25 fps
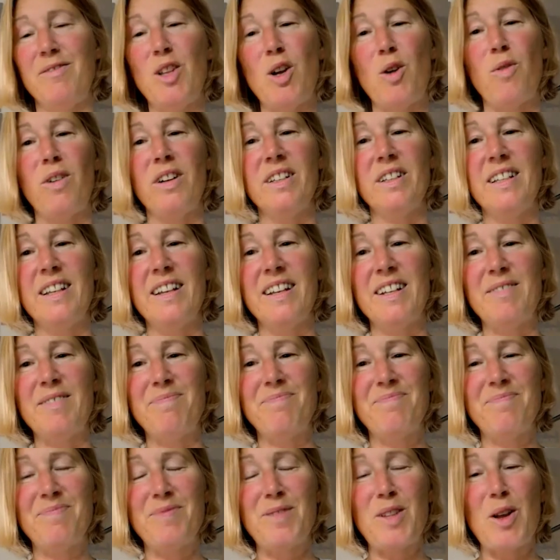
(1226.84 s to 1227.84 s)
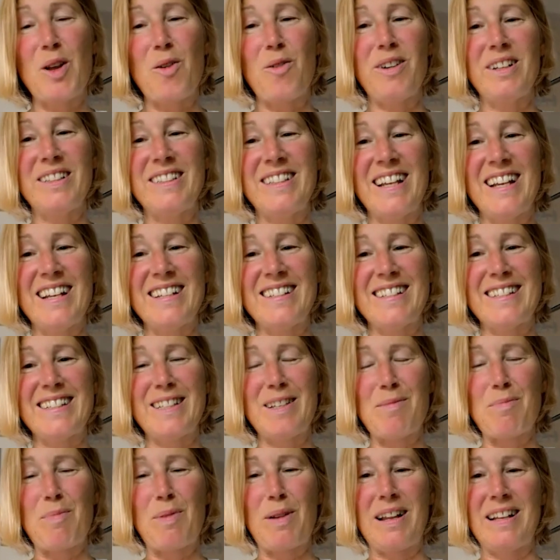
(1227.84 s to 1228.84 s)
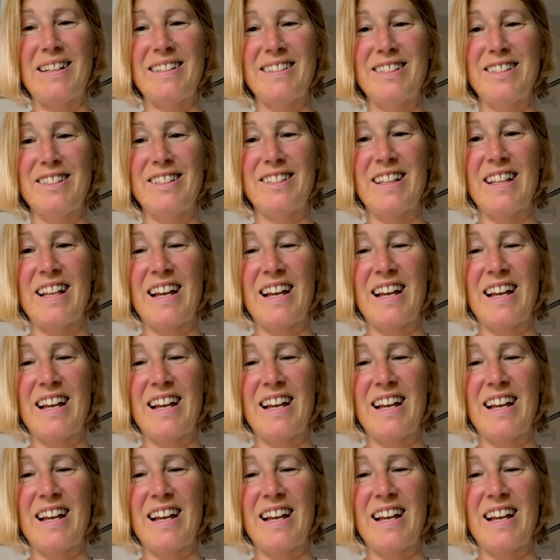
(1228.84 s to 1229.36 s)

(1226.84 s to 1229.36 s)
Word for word: No idea. No idea is a simple answer